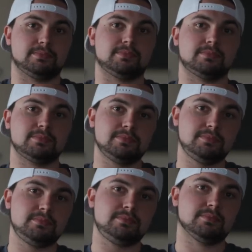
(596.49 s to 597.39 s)

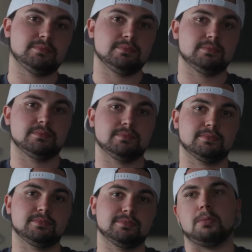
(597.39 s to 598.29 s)
Usually when
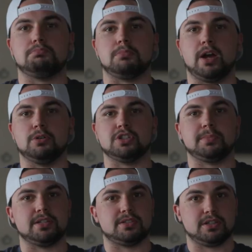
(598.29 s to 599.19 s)

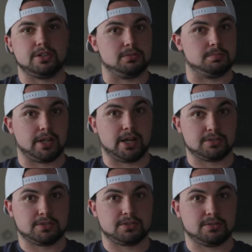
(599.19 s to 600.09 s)
LGBTQ
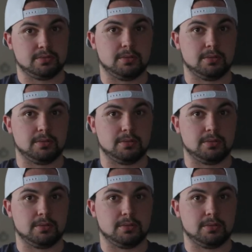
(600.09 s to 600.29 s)
plus